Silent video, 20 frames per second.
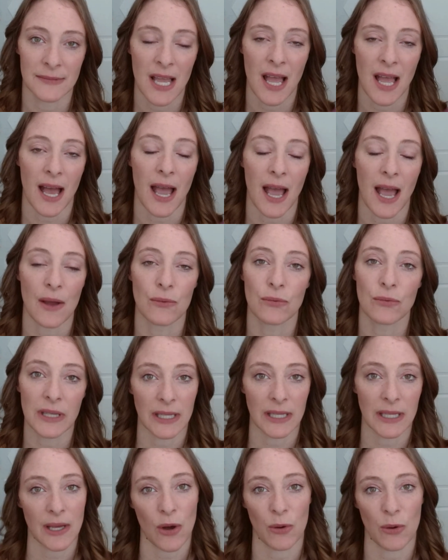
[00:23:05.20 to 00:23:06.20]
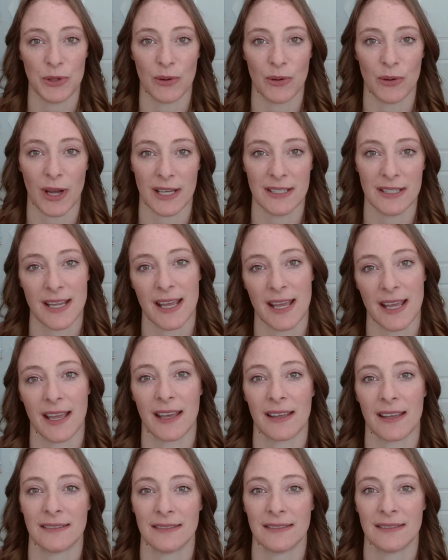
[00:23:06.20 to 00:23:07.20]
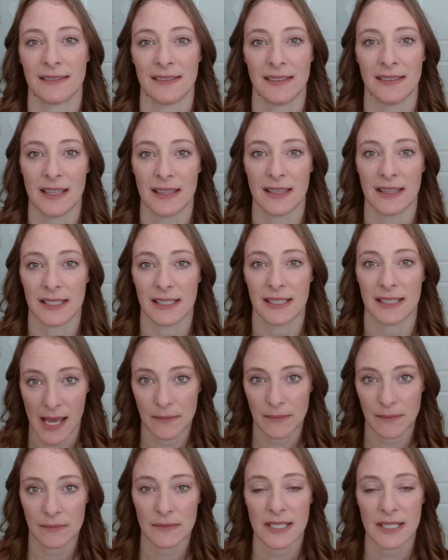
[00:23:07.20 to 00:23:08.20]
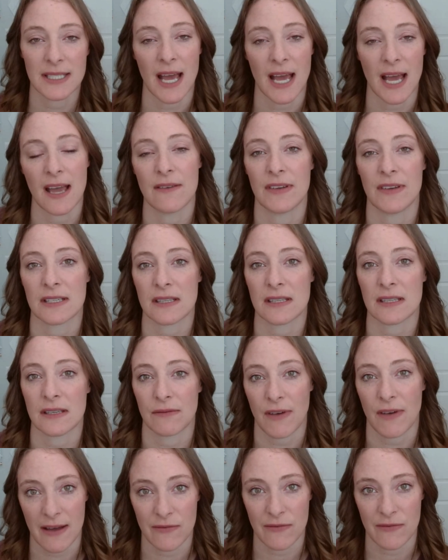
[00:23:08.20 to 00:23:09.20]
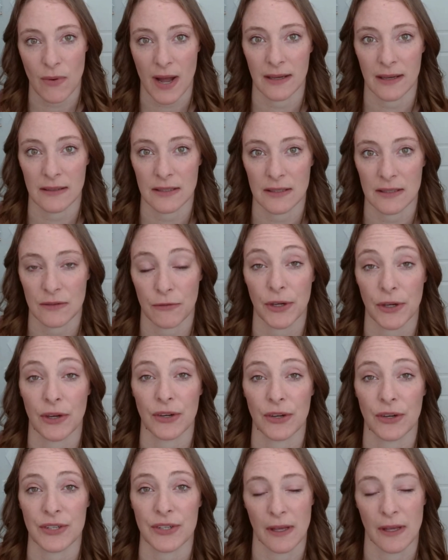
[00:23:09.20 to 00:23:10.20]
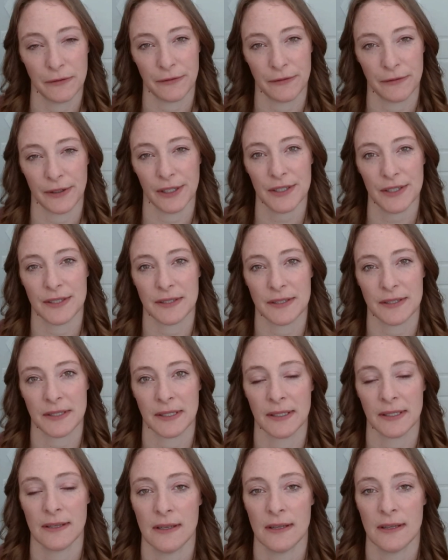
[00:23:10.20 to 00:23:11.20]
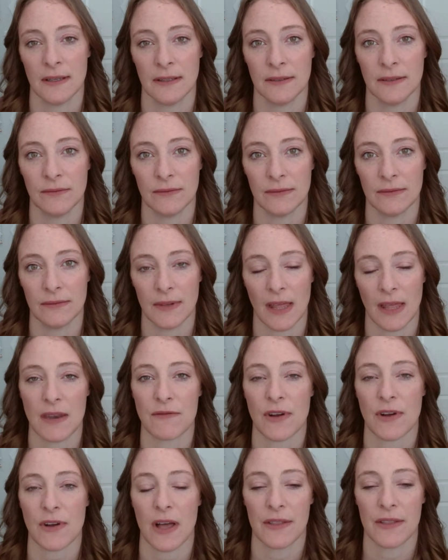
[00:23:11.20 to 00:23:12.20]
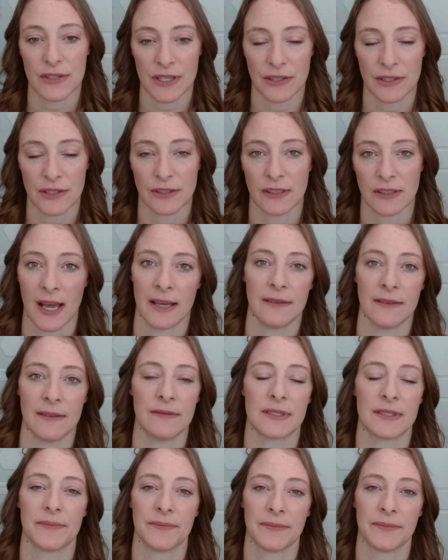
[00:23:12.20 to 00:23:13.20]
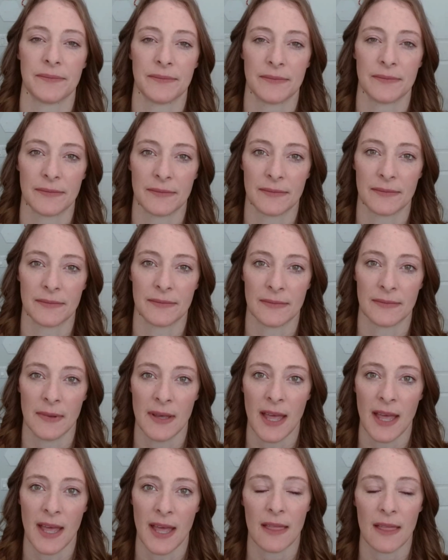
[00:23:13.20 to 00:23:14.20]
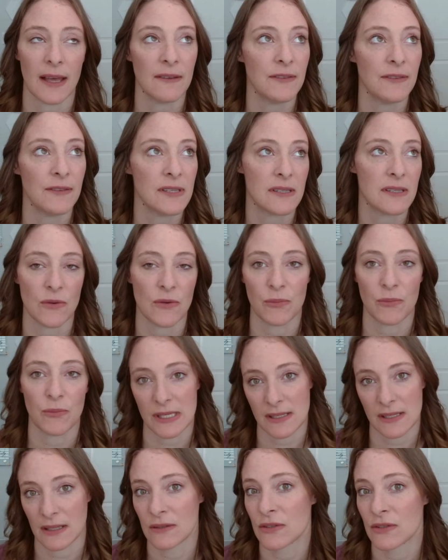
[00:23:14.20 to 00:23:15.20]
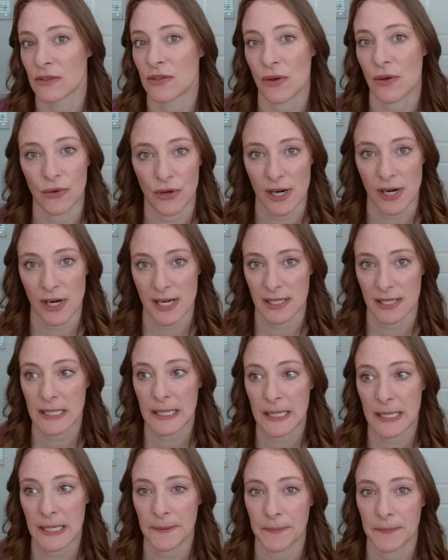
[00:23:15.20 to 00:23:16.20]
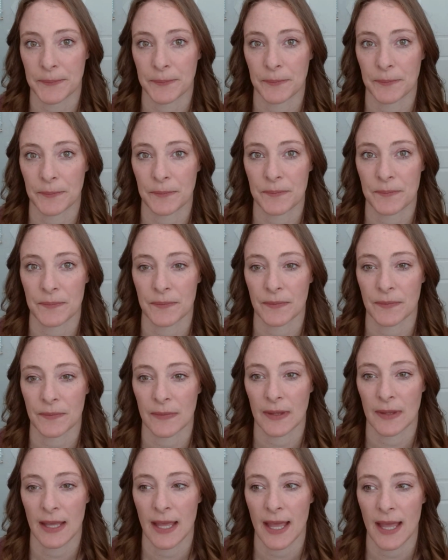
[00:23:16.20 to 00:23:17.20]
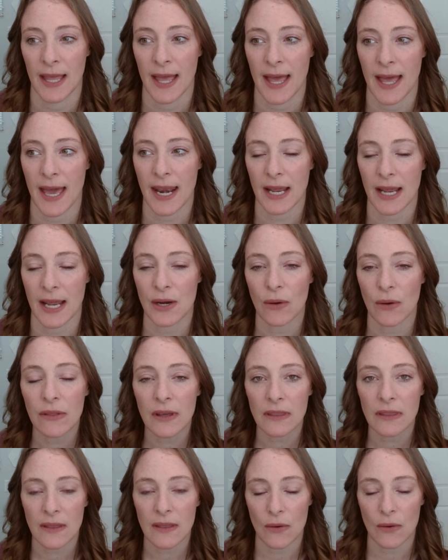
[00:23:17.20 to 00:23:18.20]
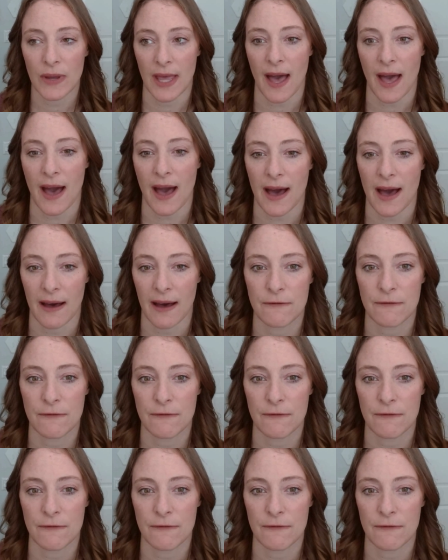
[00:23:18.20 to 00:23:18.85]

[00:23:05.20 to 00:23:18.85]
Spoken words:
I really hope you guys take the time to dive into the 5 whys for yourself first, and then for others in your lives. Life is so busy and so crazy. And I don't think that we have